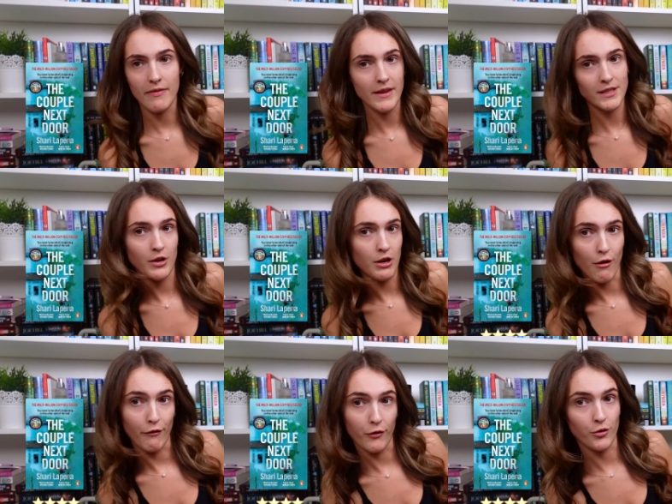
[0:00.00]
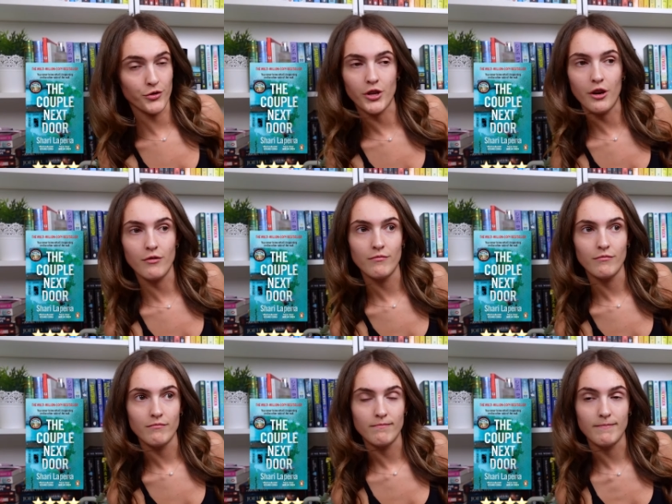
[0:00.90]
This only got a four, so
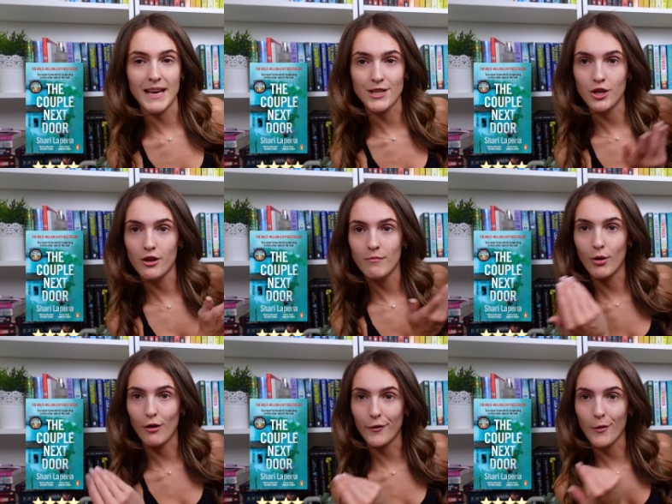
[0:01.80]
there's your bar of